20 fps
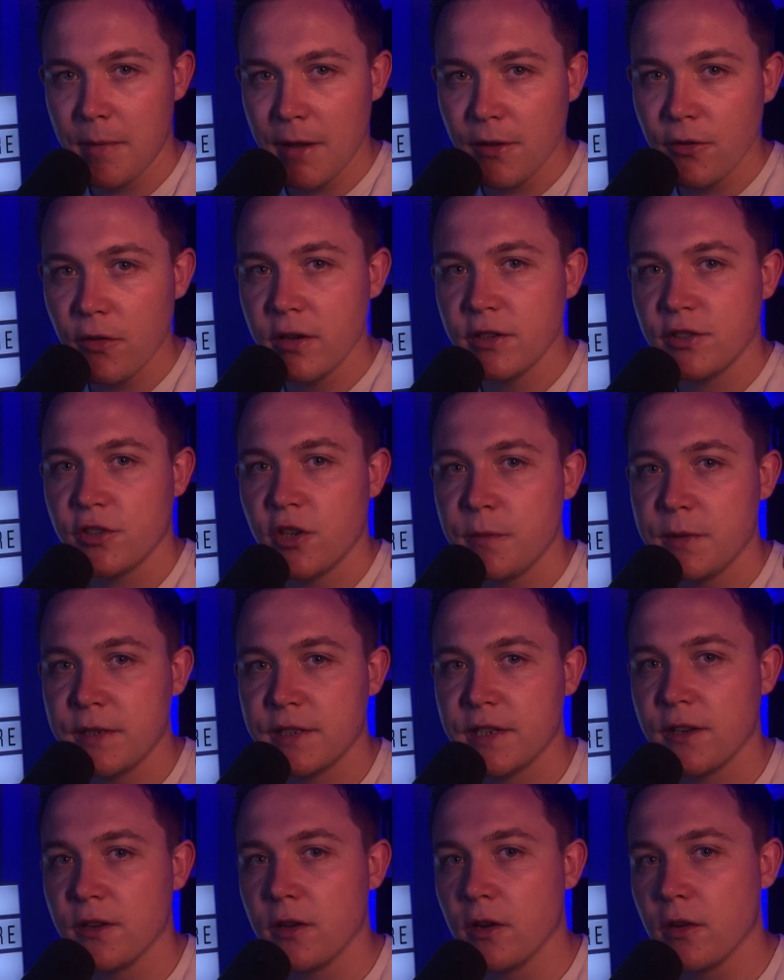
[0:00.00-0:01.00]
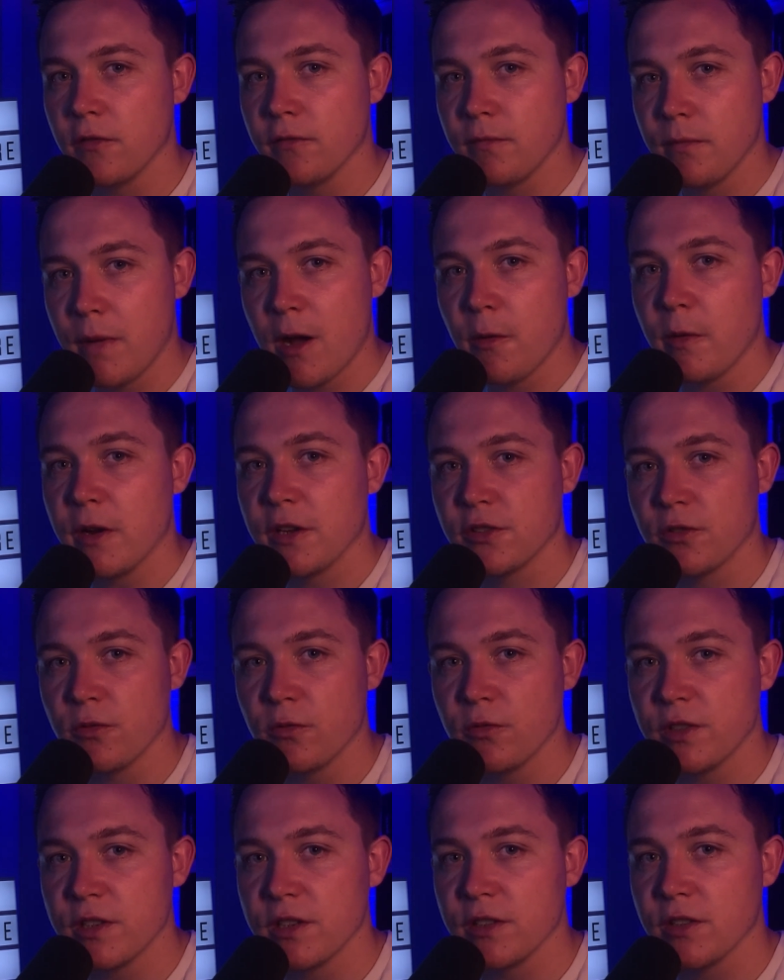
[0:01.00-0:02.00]
About 92% of malware
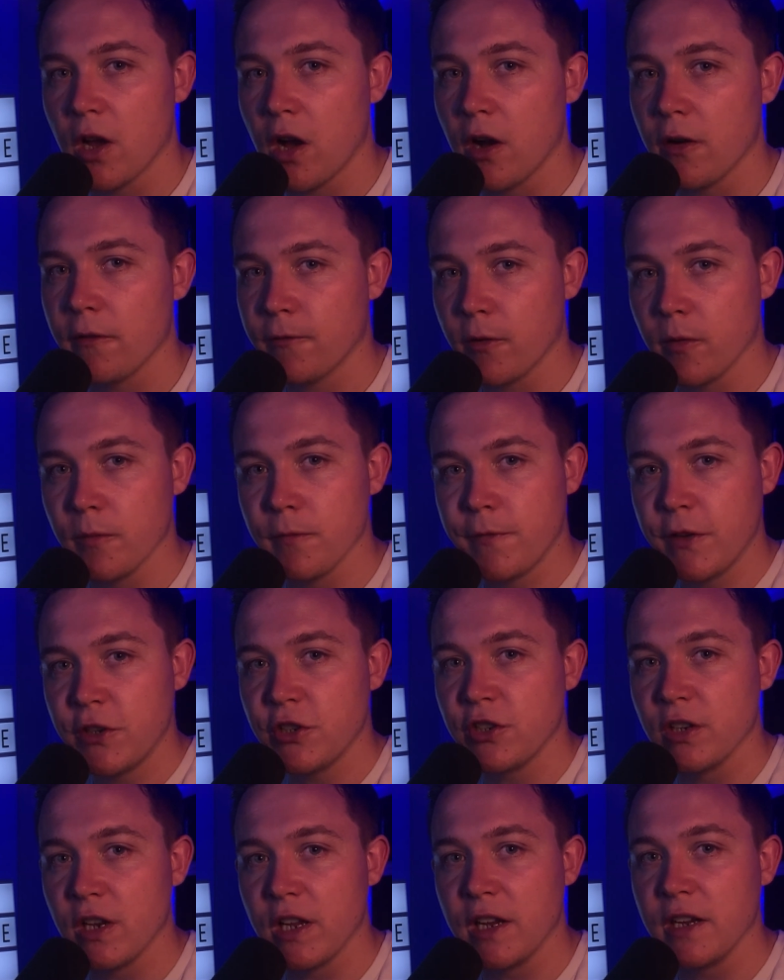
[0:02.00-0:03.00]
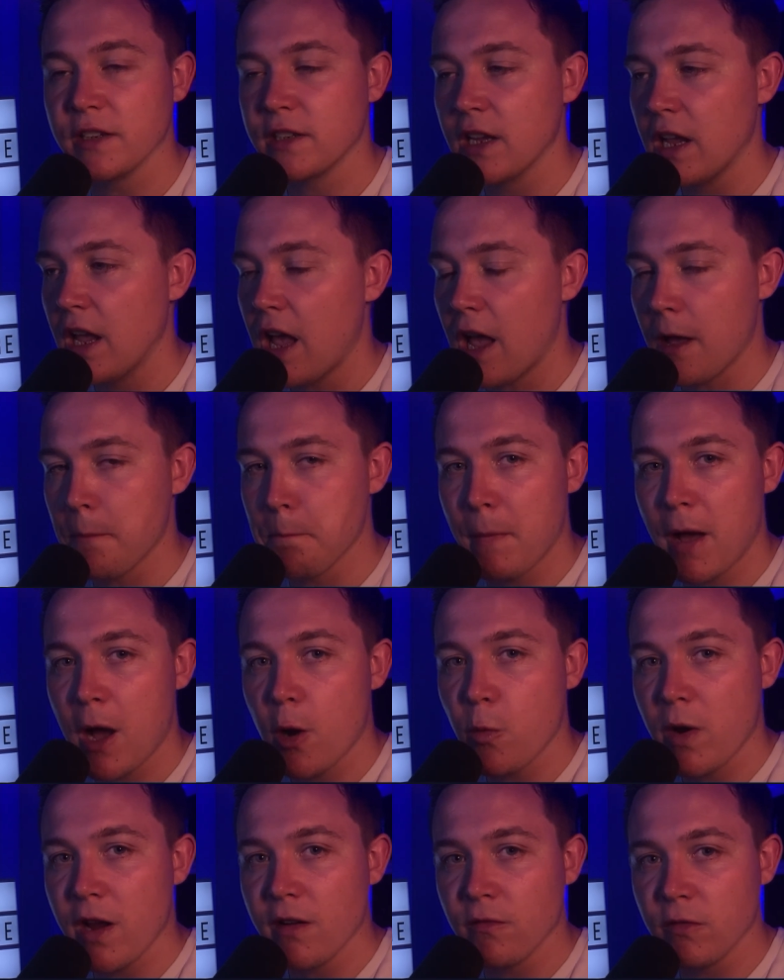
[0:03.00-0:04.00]
sources are from phishing links and
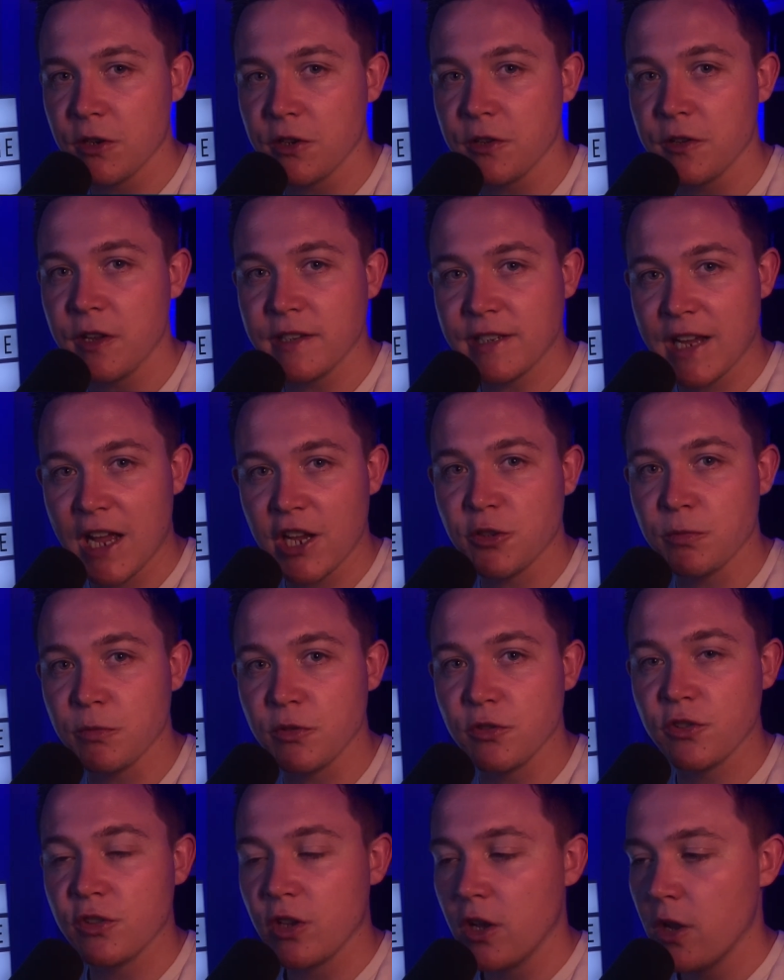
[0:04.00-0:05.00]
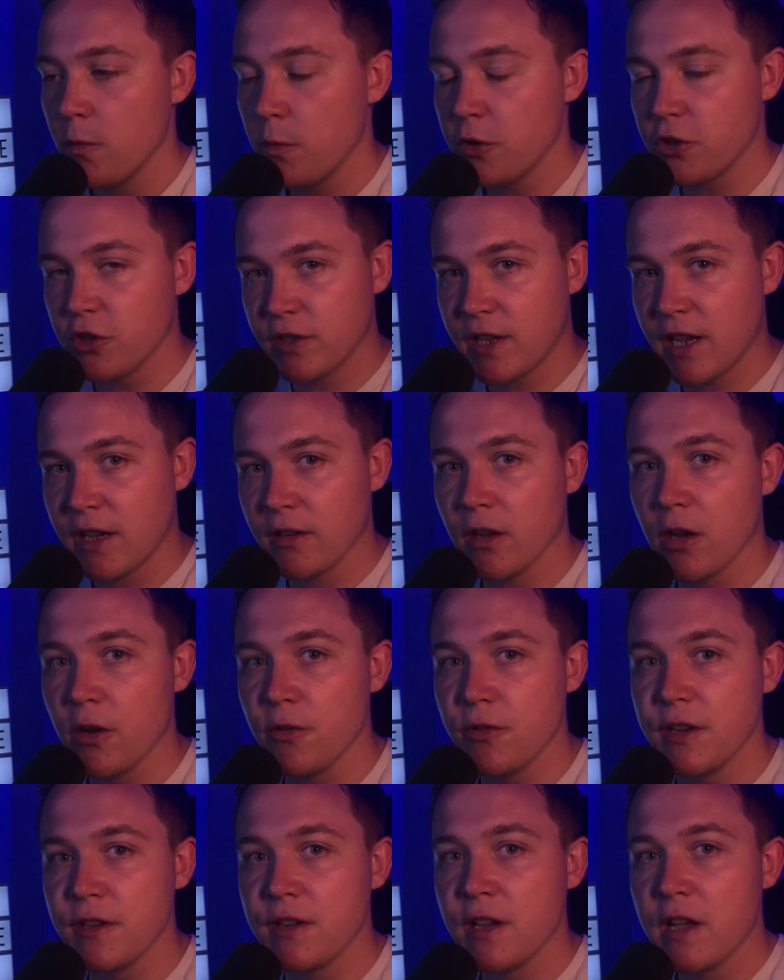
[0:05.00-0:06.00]
malware-ridden attachments, which are
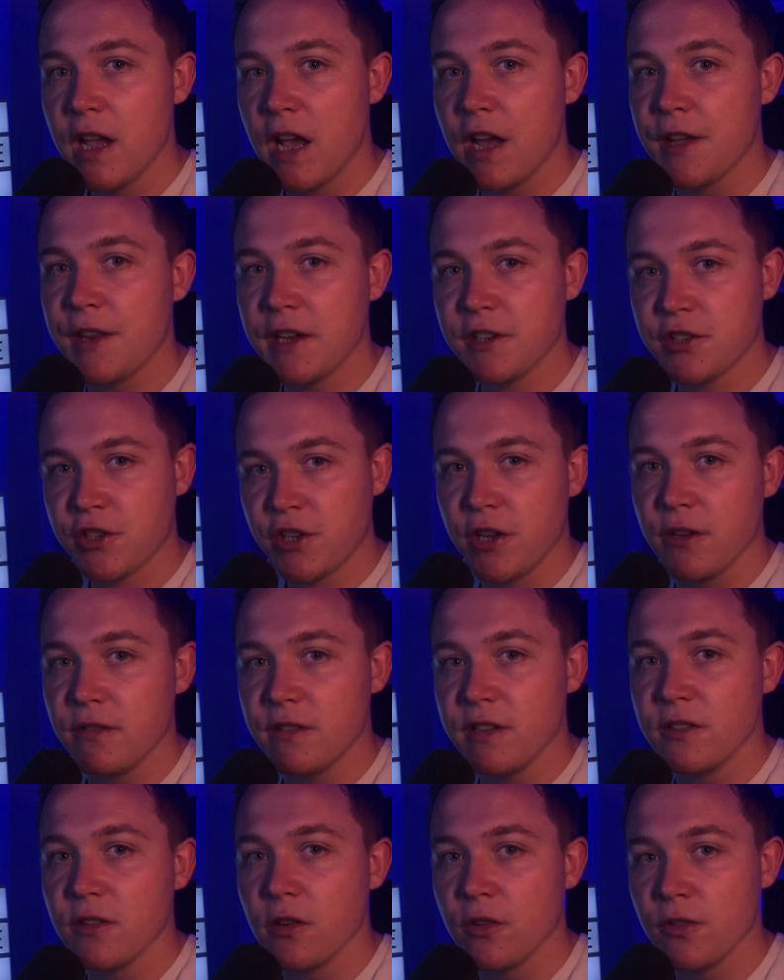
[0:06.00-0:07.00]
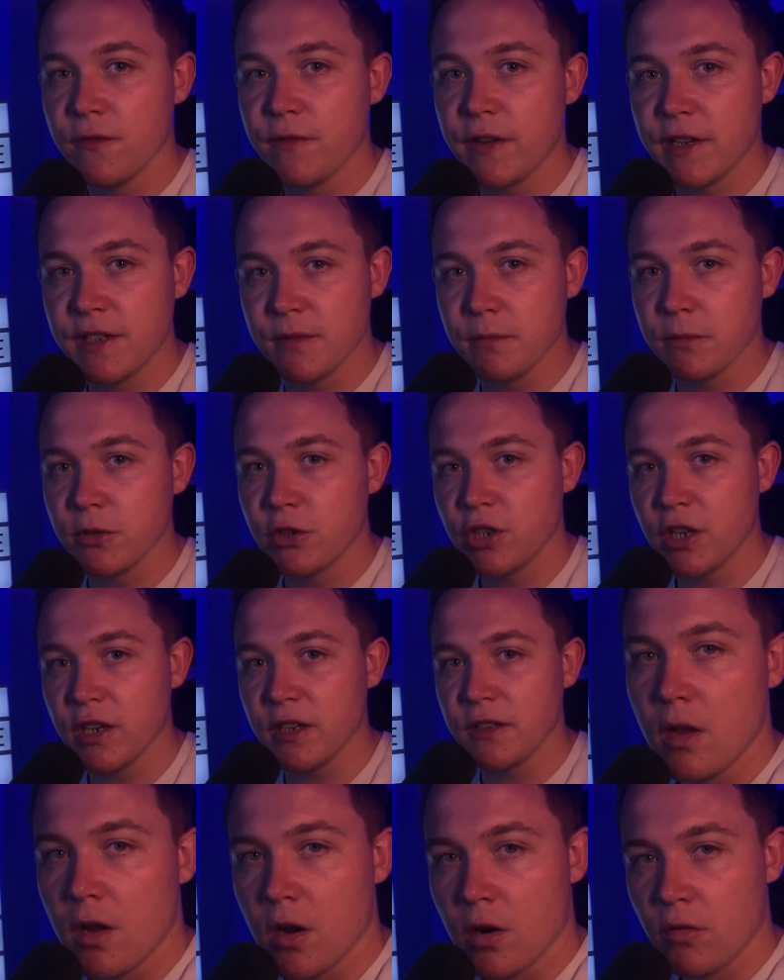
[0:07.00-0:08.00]
downloaded and executed on the victim machine.